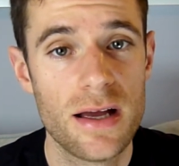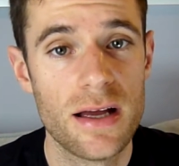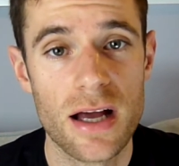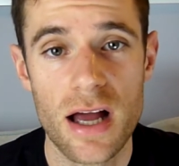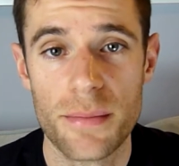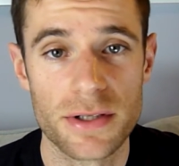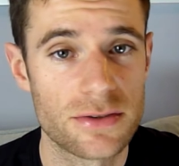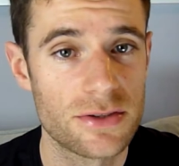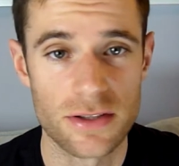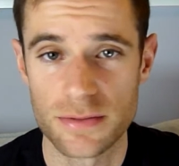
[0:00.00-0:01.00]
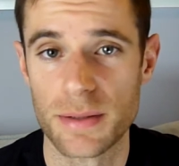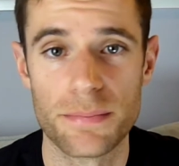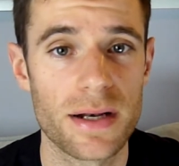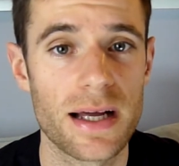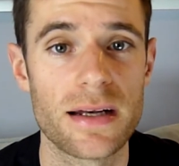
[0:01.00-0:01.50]
I stuck to my
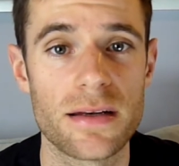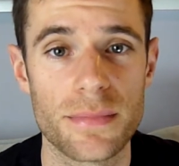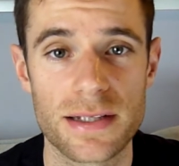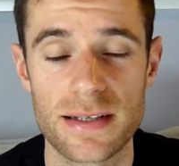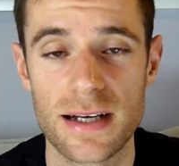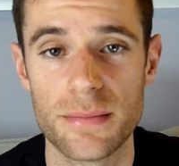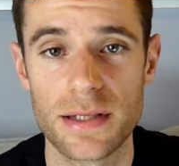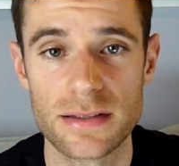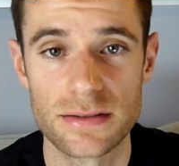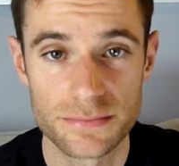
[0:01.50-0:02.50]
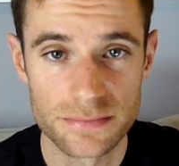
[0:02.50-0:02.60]
plan, my timings.